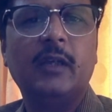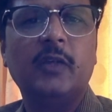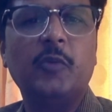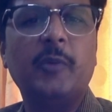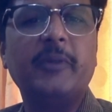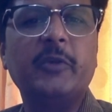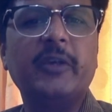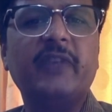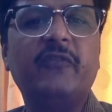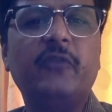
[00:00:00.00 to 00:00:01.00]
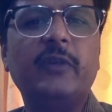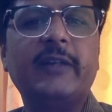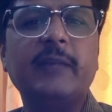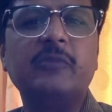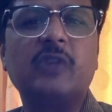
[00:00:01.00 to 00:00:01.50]
You may be doing
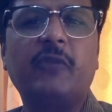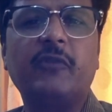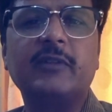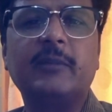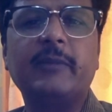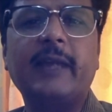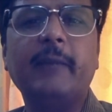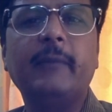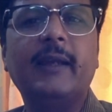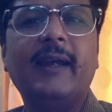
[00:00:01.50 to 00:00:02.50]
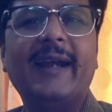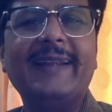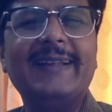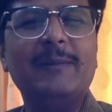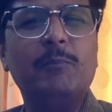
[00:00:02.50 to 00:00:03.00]
full-time job for some time
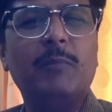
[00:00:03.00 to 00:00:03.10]
and then